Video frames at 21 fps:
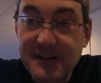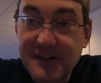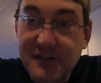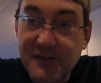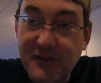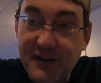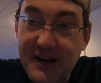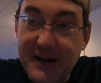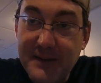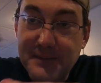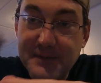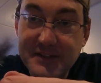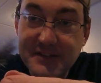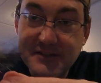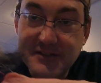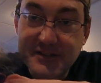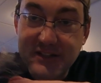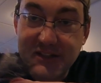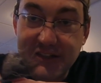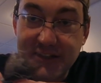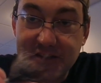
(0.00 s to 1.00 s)
crappie
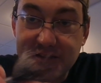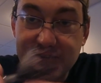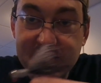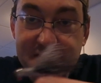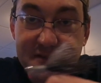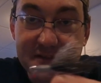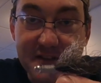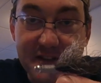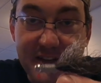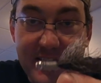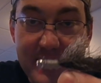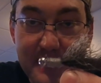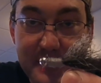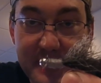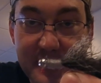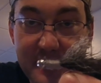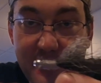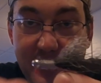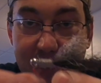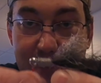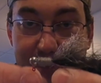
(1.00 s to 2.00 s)
jig,
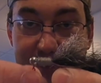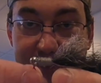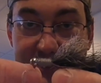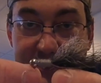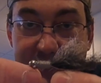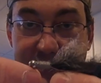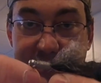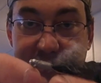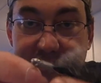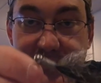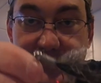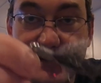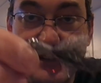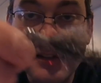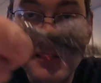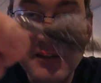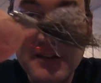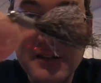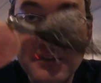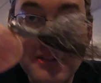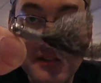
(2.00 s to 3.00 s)
crappie jig
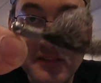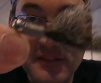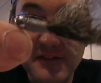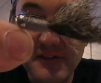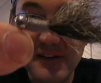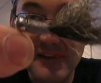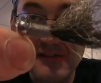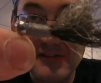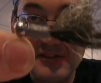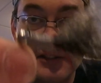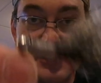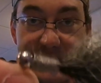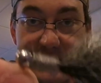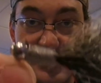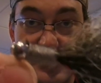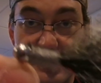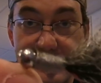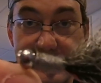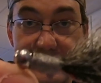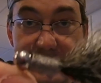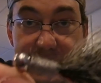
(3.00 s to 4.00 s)
you've ever seen.